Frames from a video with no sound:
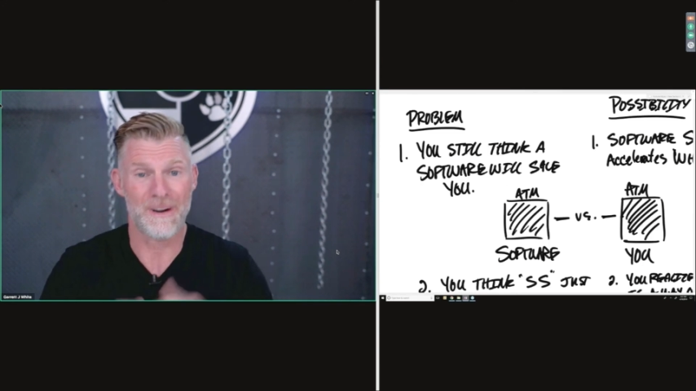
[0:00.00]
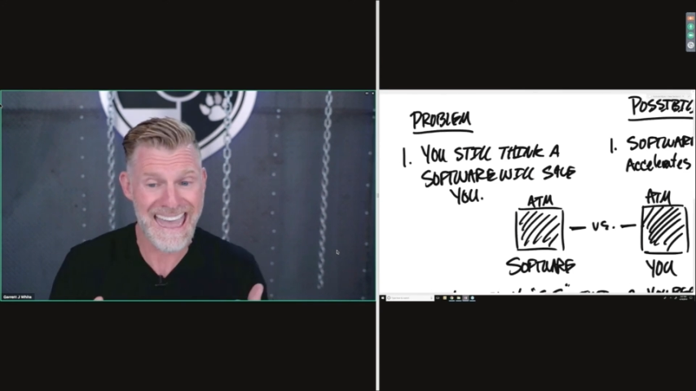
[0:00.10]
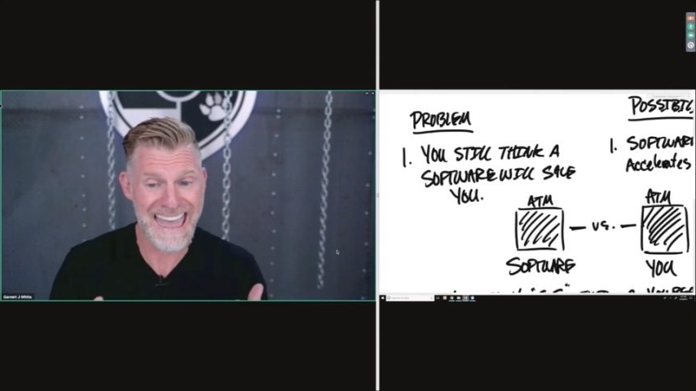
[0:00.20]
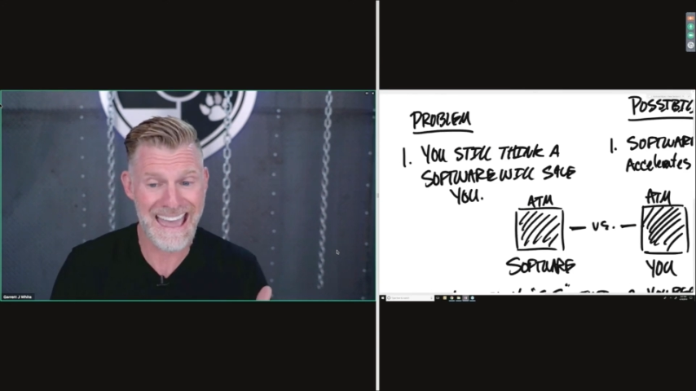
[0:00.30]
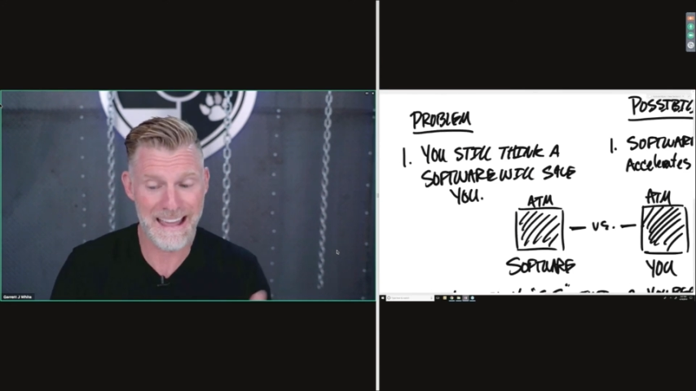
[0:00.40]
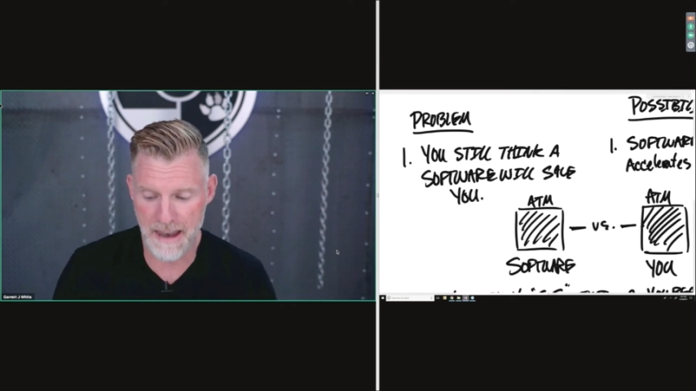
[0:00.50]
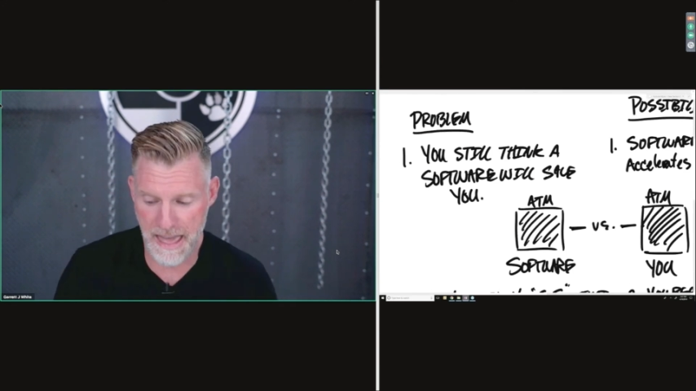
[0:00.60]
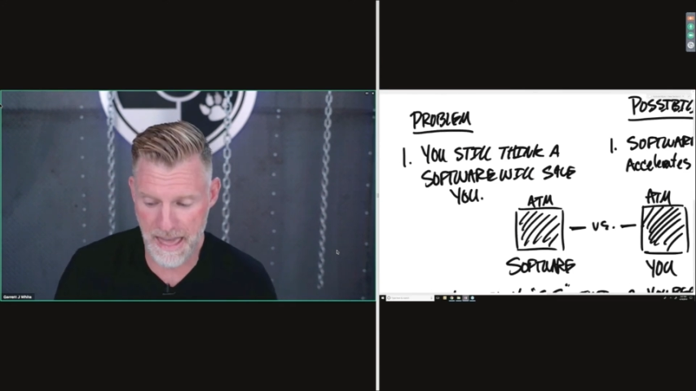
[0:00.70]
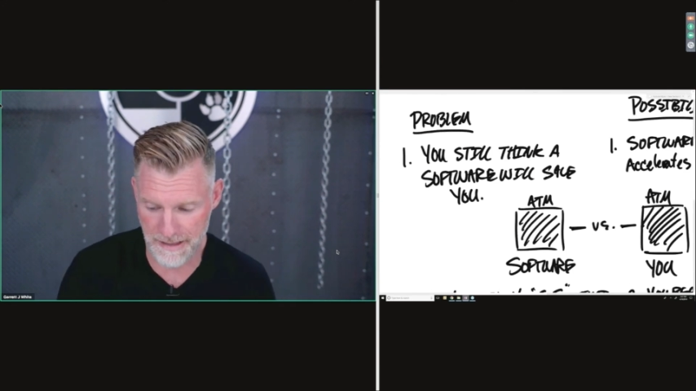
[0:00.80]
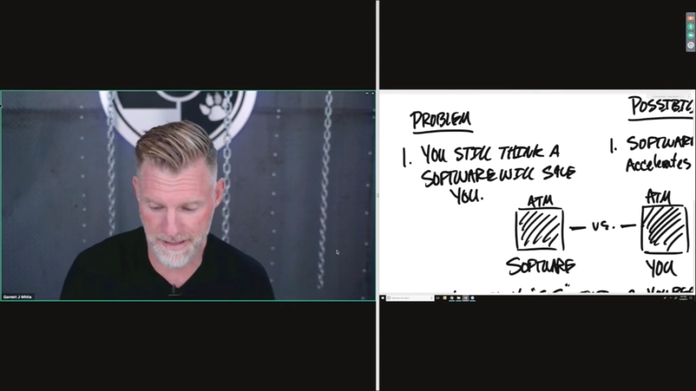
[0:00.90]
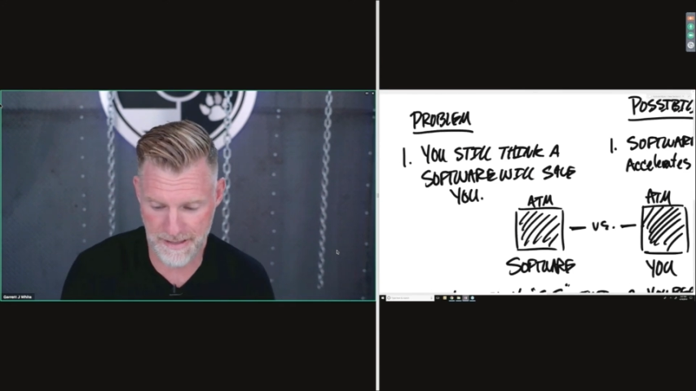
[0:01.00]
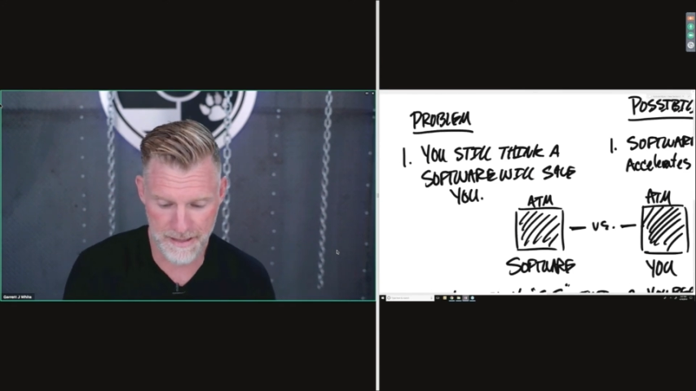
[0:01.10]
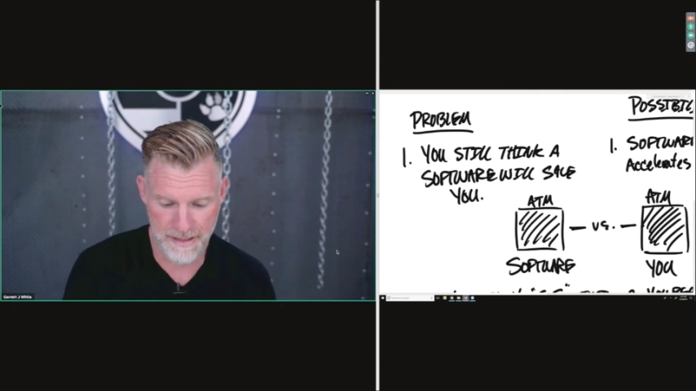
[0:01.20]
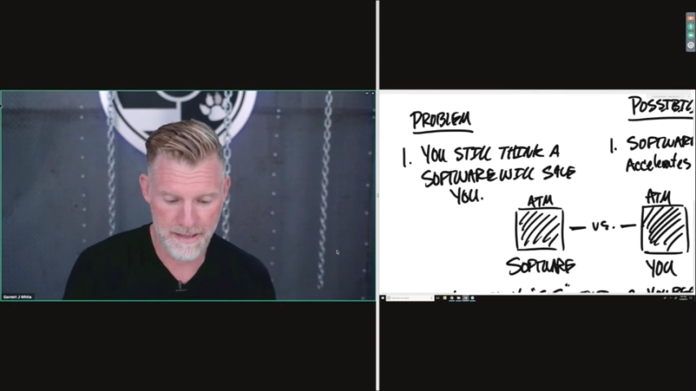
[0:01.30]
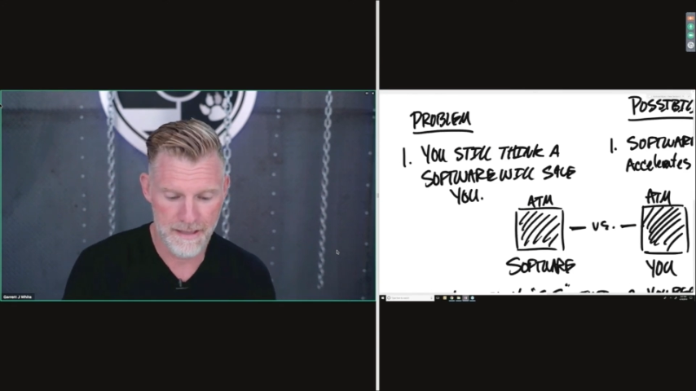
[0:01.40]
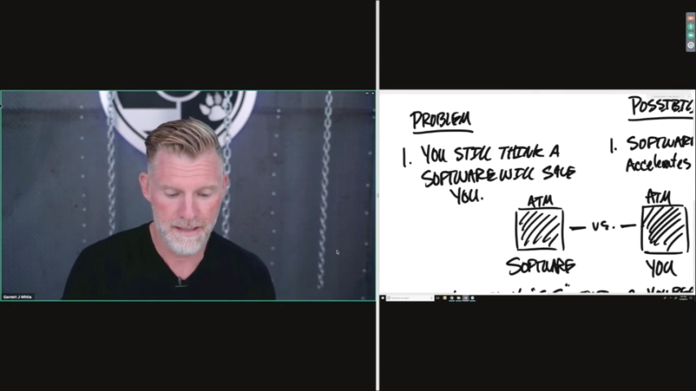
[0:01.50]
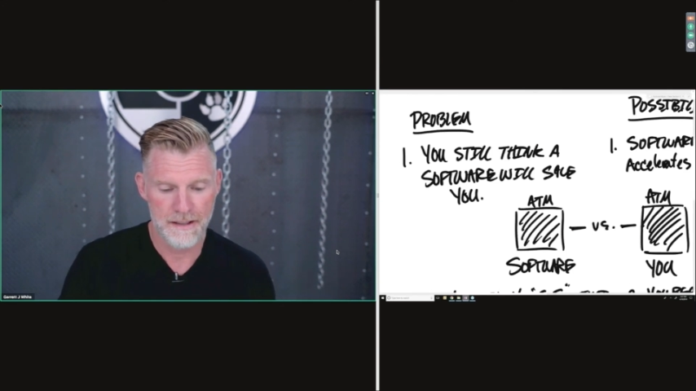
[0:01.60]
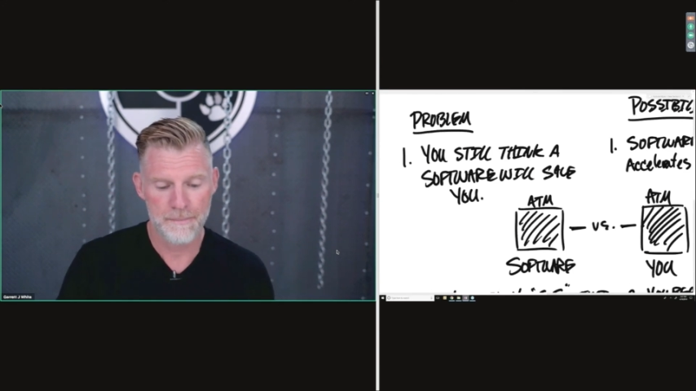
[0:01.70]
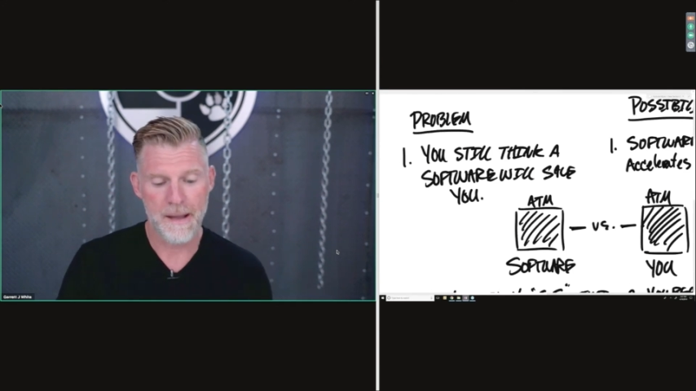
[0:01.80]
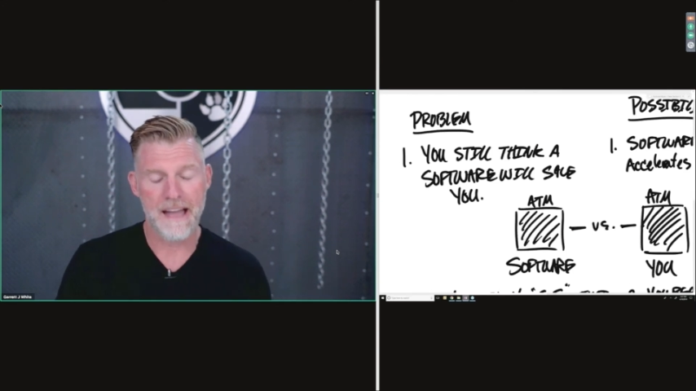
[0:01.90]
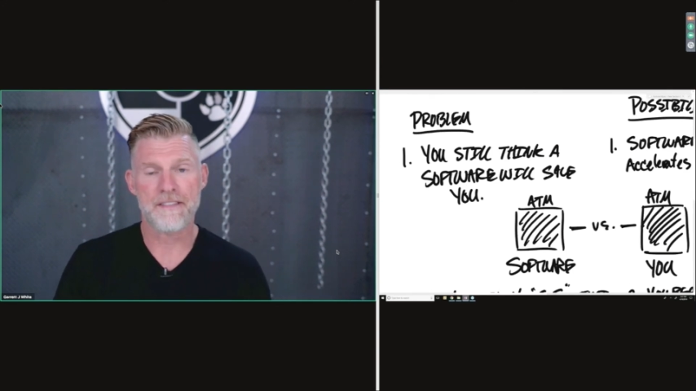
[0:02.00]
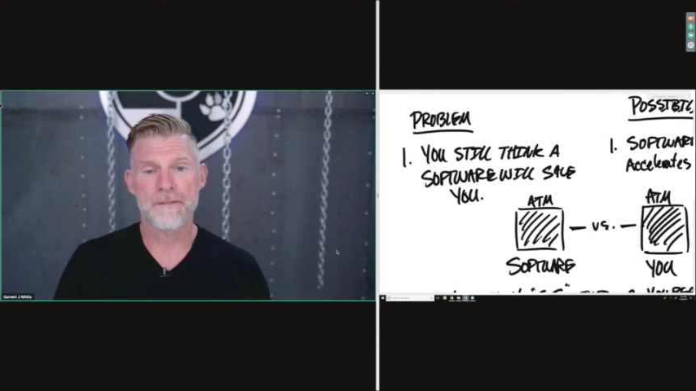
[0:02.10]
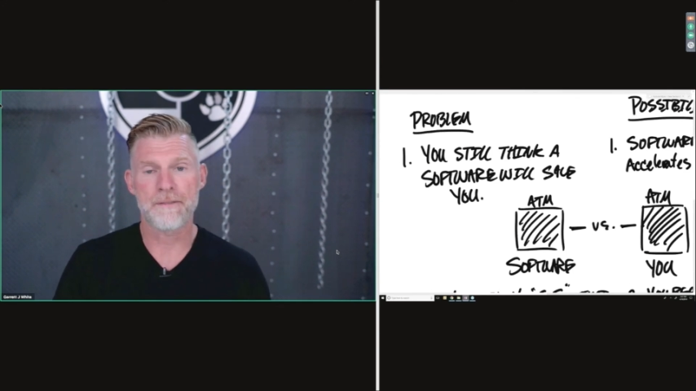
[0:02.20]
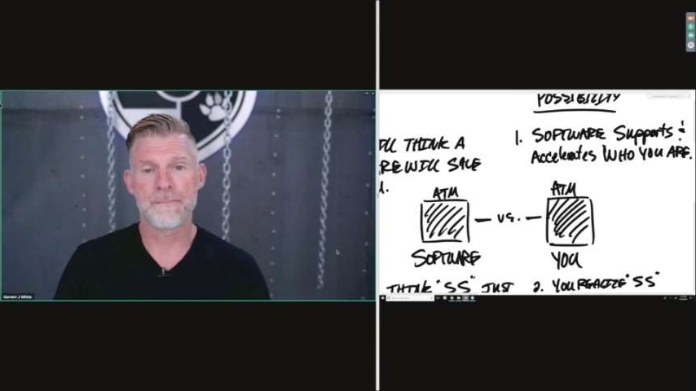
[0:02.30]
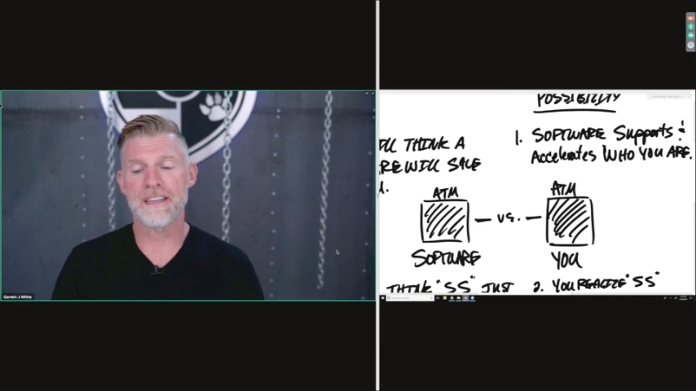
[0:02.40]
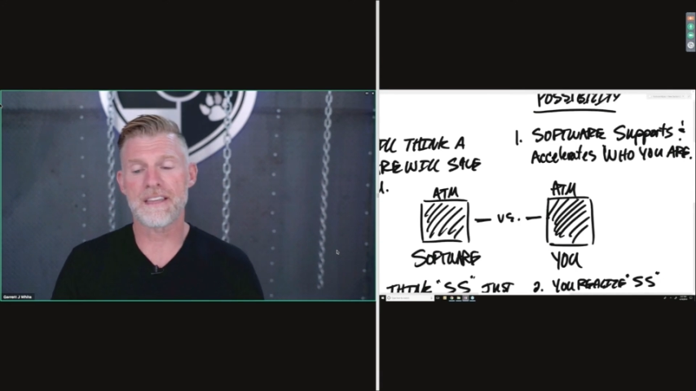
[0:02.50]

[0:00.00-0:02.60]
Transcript: Next. Possibility